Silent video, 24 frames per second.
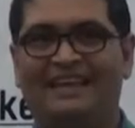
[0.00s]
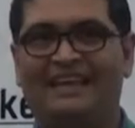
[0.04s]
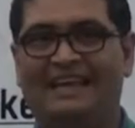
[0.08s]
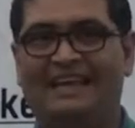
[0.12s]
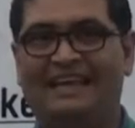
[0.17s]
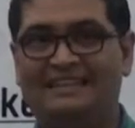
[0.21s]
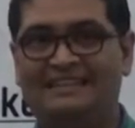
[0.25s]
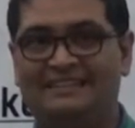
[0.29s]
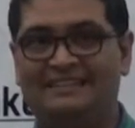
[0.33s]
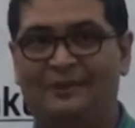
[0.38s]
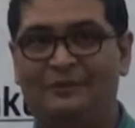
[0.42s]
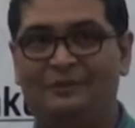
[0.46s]
in
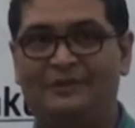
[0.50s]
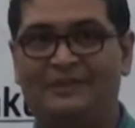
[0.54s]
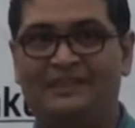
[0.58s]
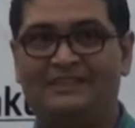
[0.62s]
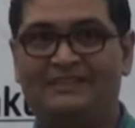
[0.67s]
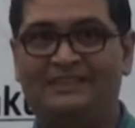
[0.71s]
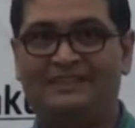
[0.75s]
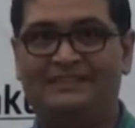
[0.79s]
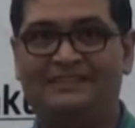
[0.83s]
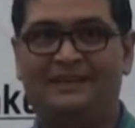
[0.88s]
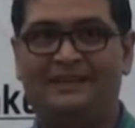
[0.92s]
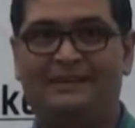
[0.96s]

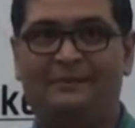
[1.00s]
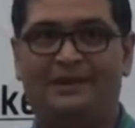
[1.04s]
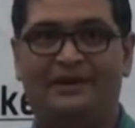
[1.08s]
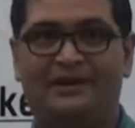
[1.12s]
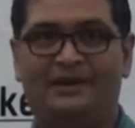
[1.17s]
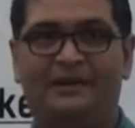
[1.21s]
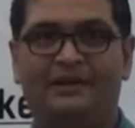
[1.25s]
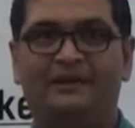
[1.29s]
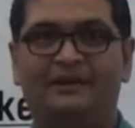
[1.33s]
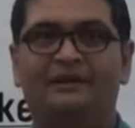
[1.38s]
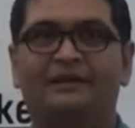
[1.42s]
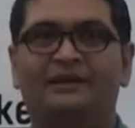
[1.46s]
Southeast Asia
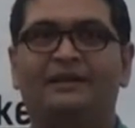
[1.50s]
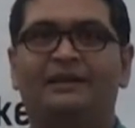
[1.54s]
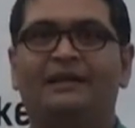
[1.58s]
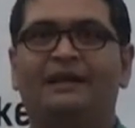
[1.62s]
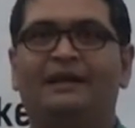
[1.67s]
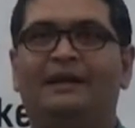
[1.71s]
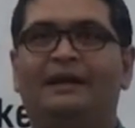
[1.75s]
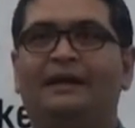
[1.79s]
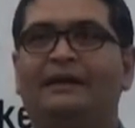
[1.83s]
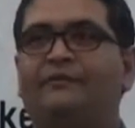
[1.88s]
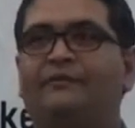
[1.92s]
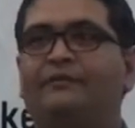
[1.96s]
market.
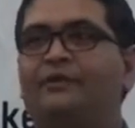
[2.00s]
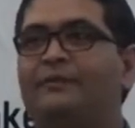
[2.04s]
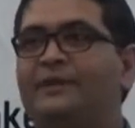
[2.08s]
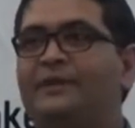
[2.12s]
From